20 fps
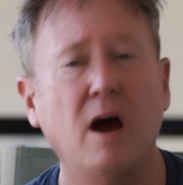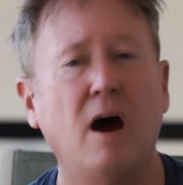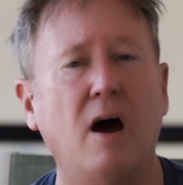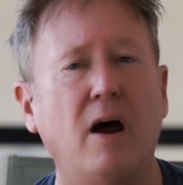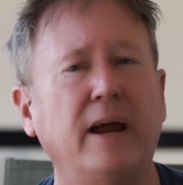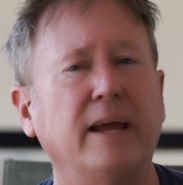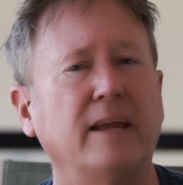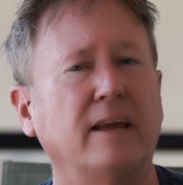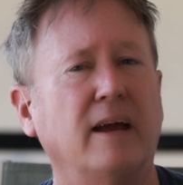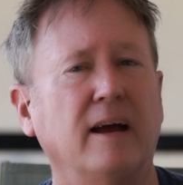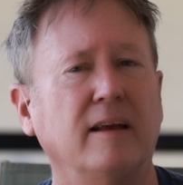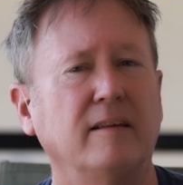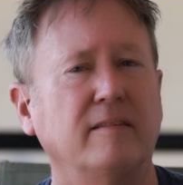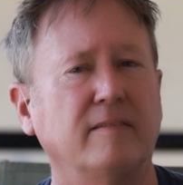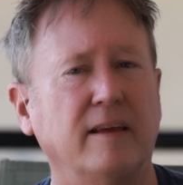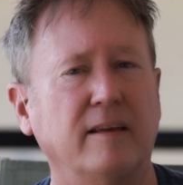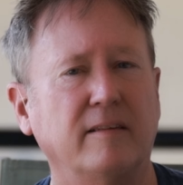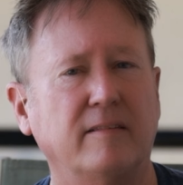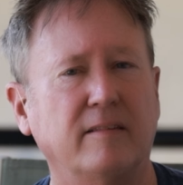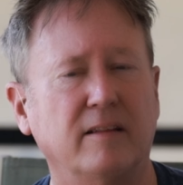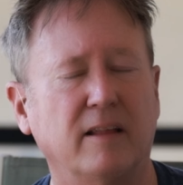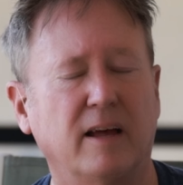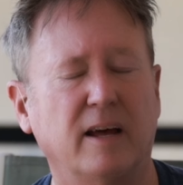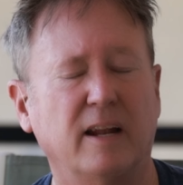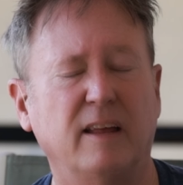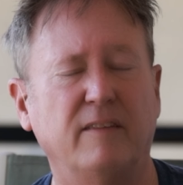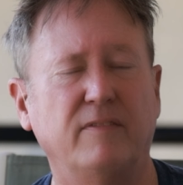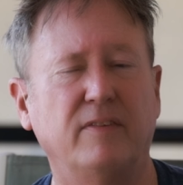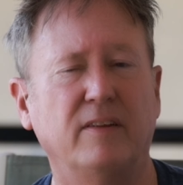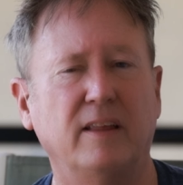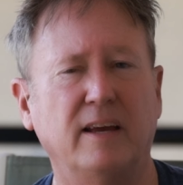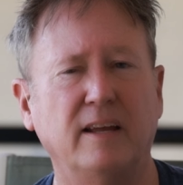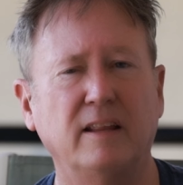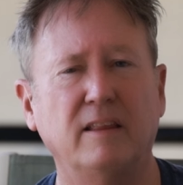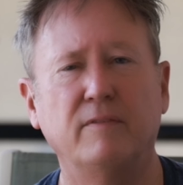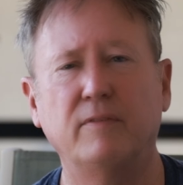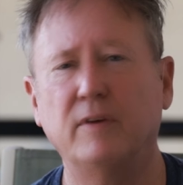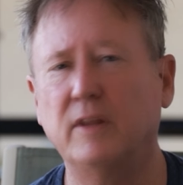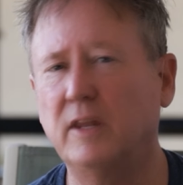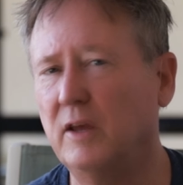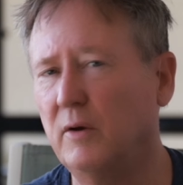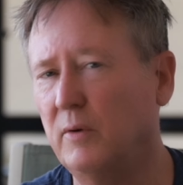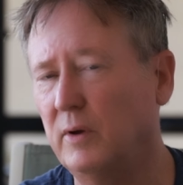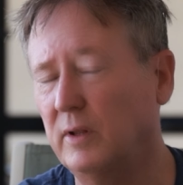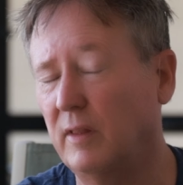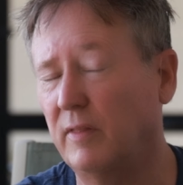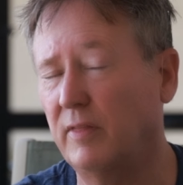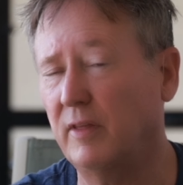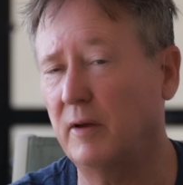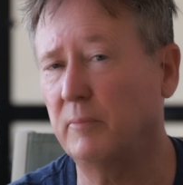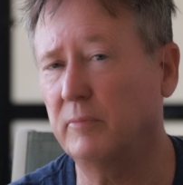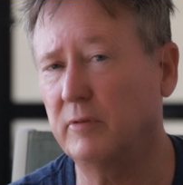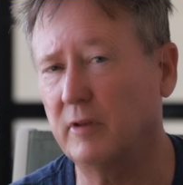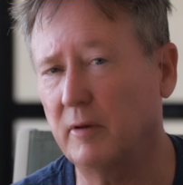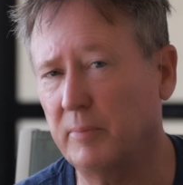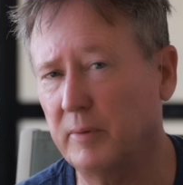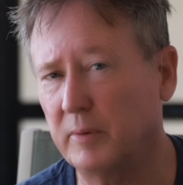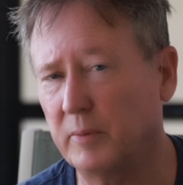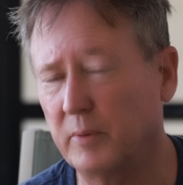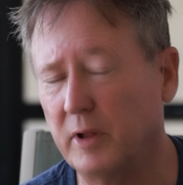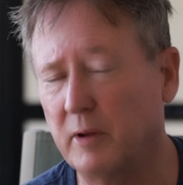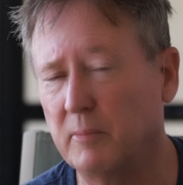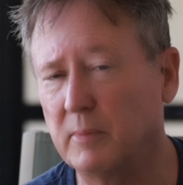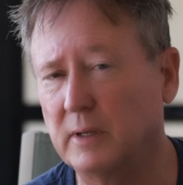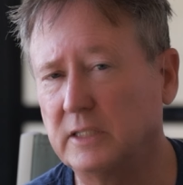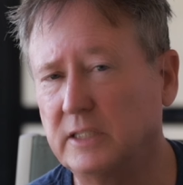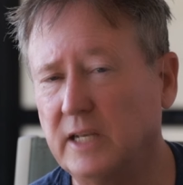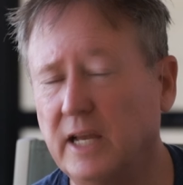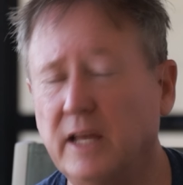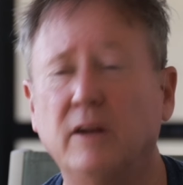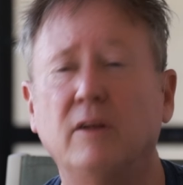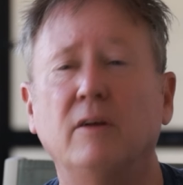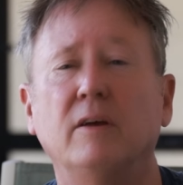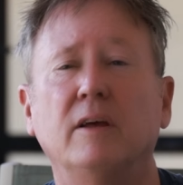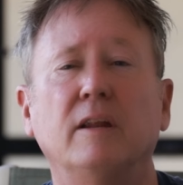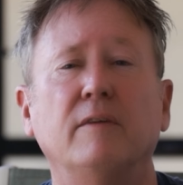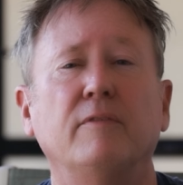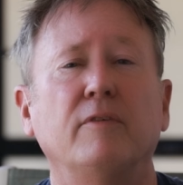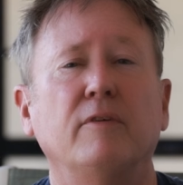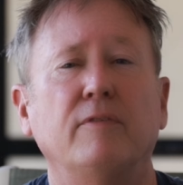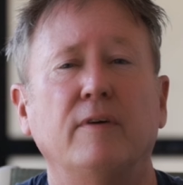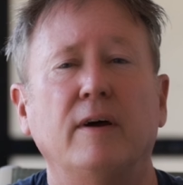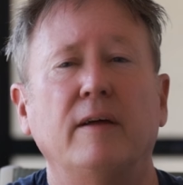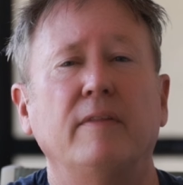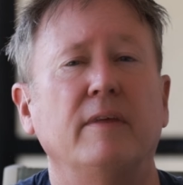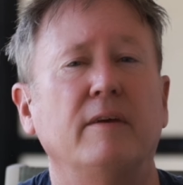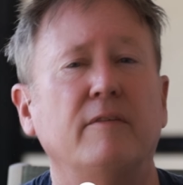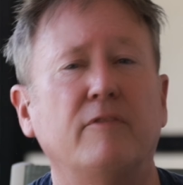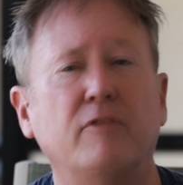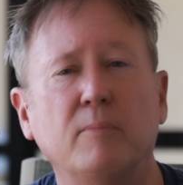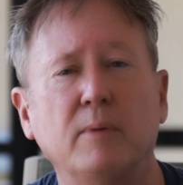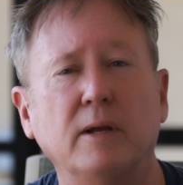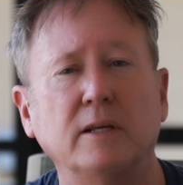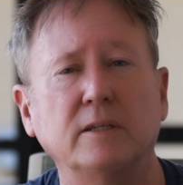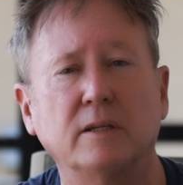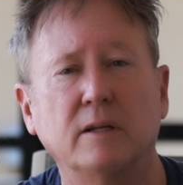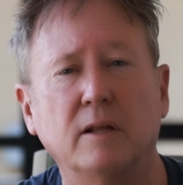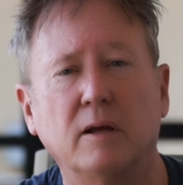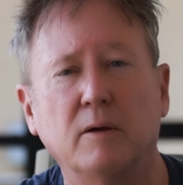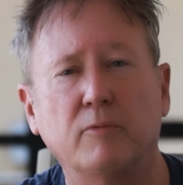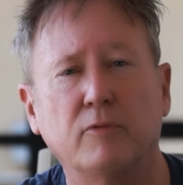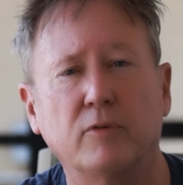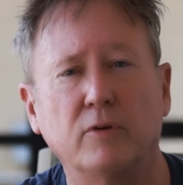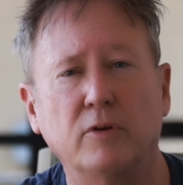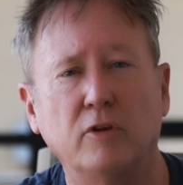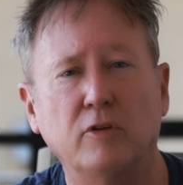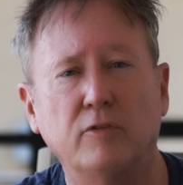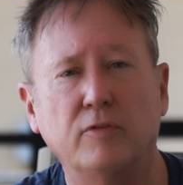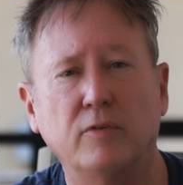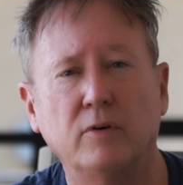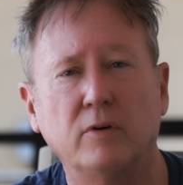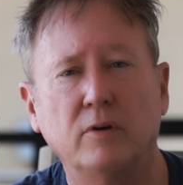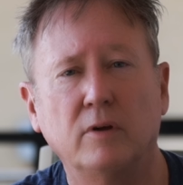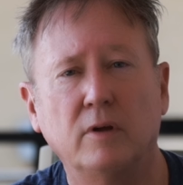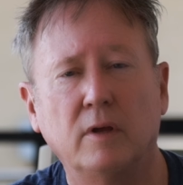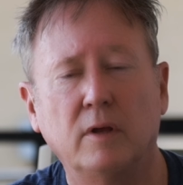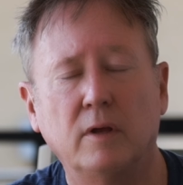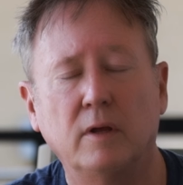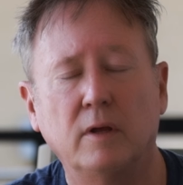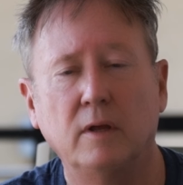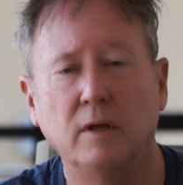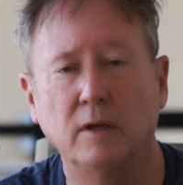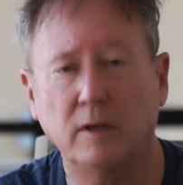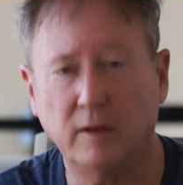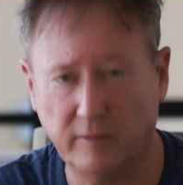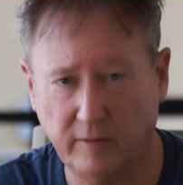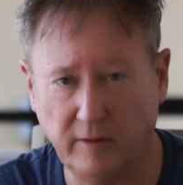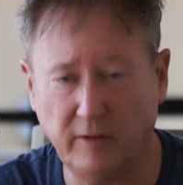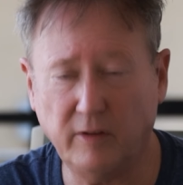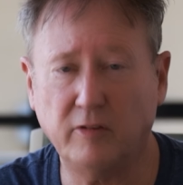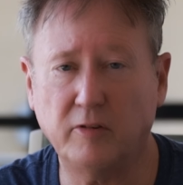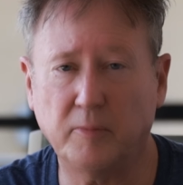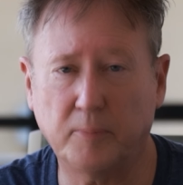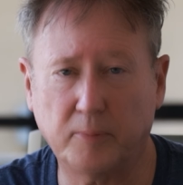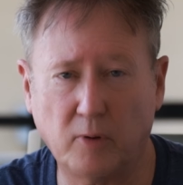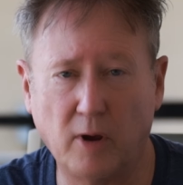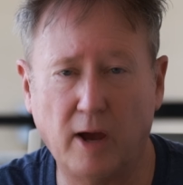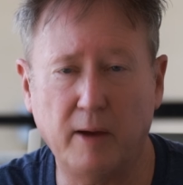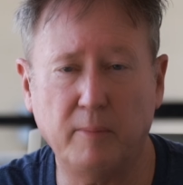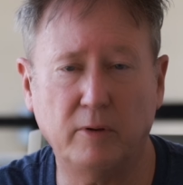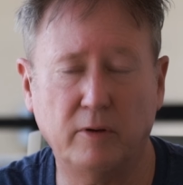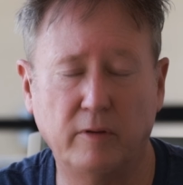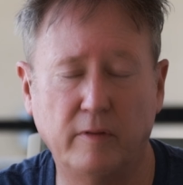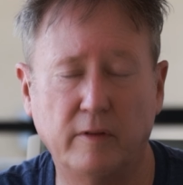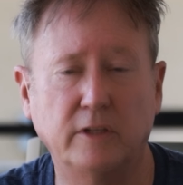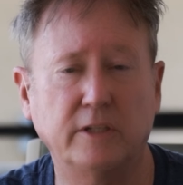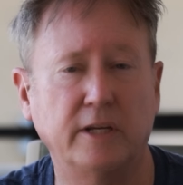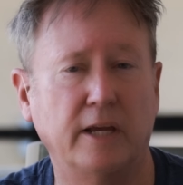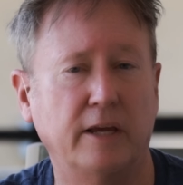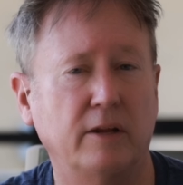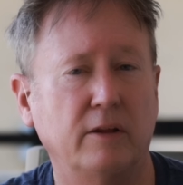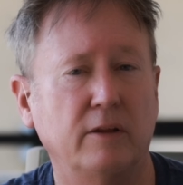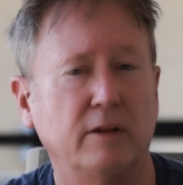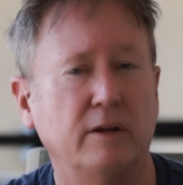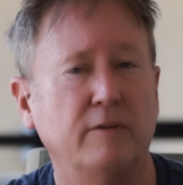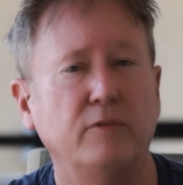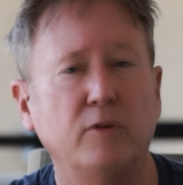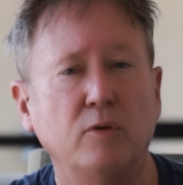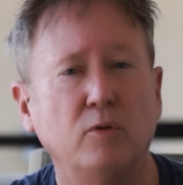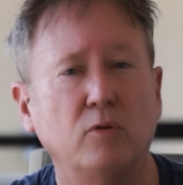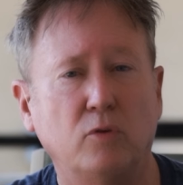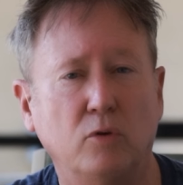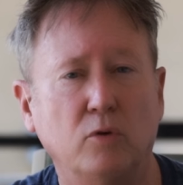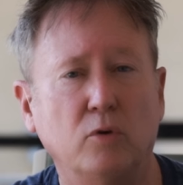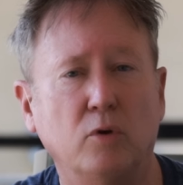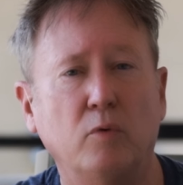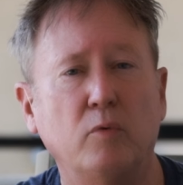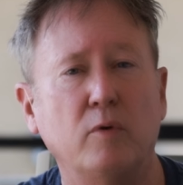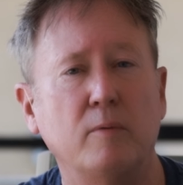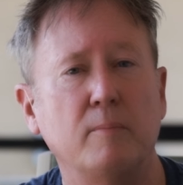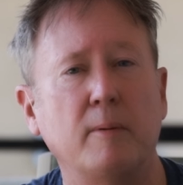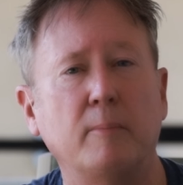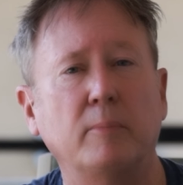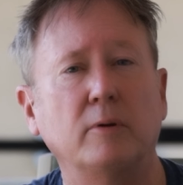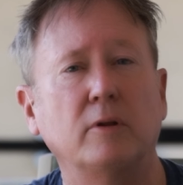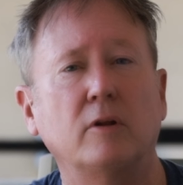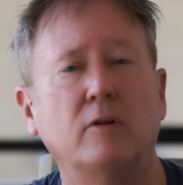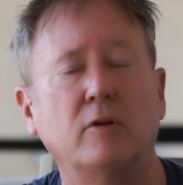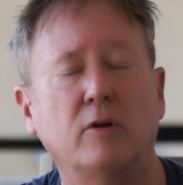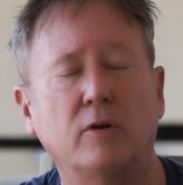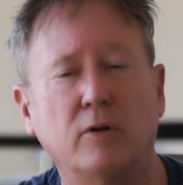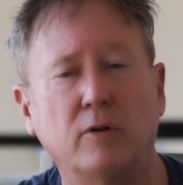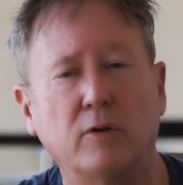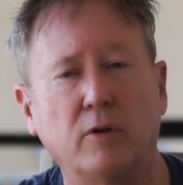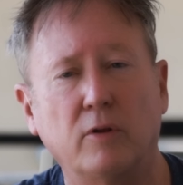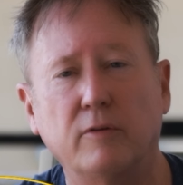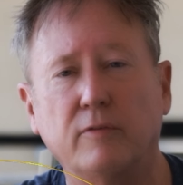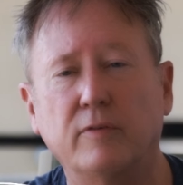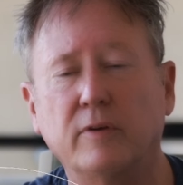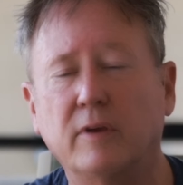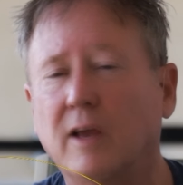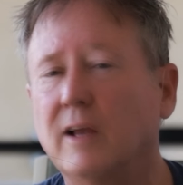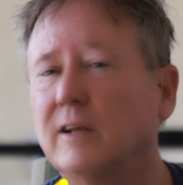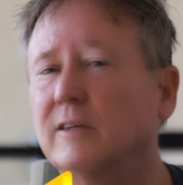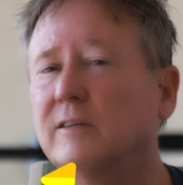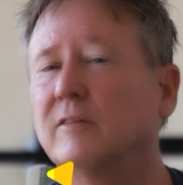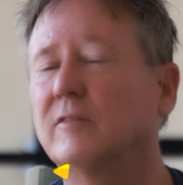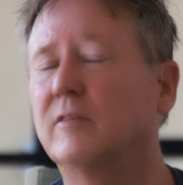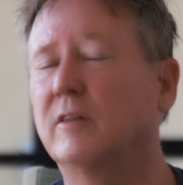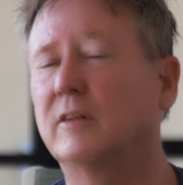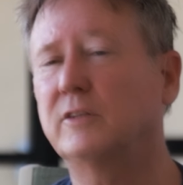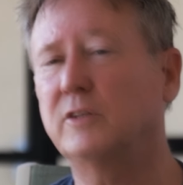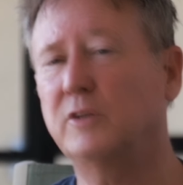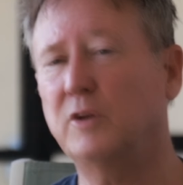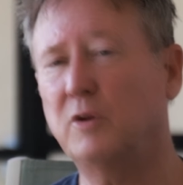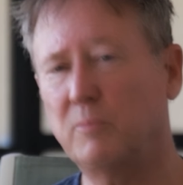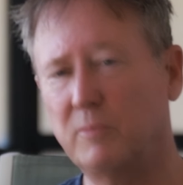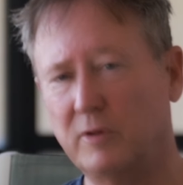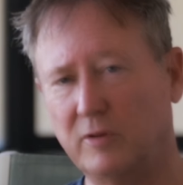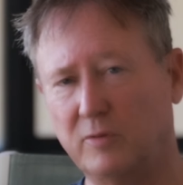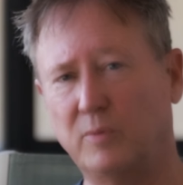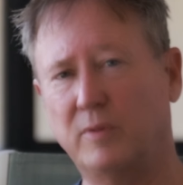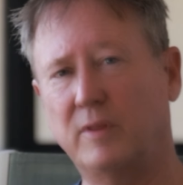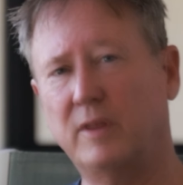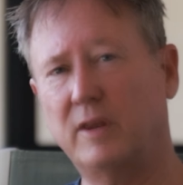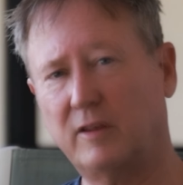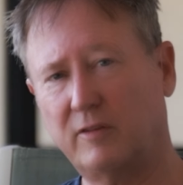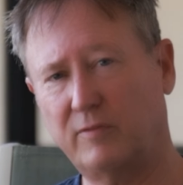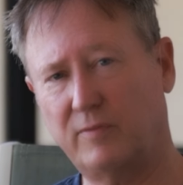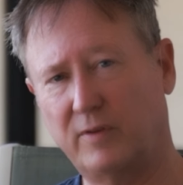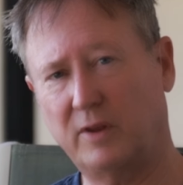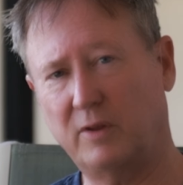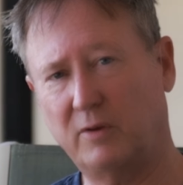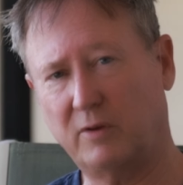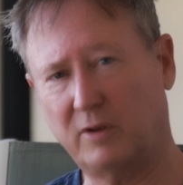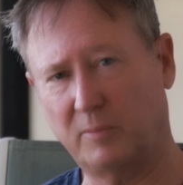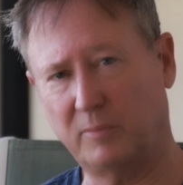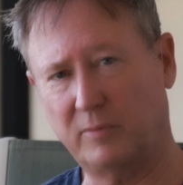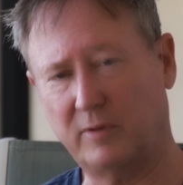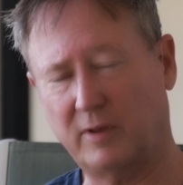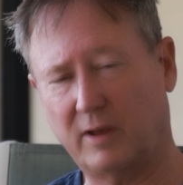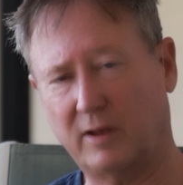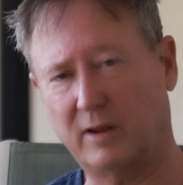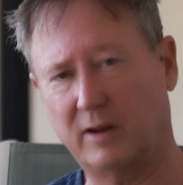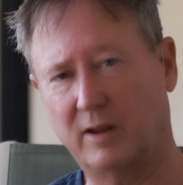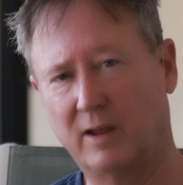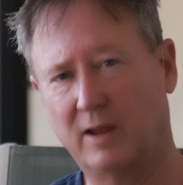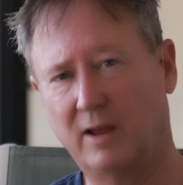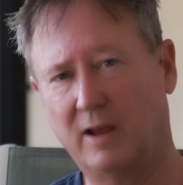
all right, guys, thanks a lot. If you liked the video, hit the thumbs up. It would help my channel. And if you found the information helpful or useful, consider subscribing to the channel. And if you do, remember to turn on notifications so that you don't miss when the next video comes out.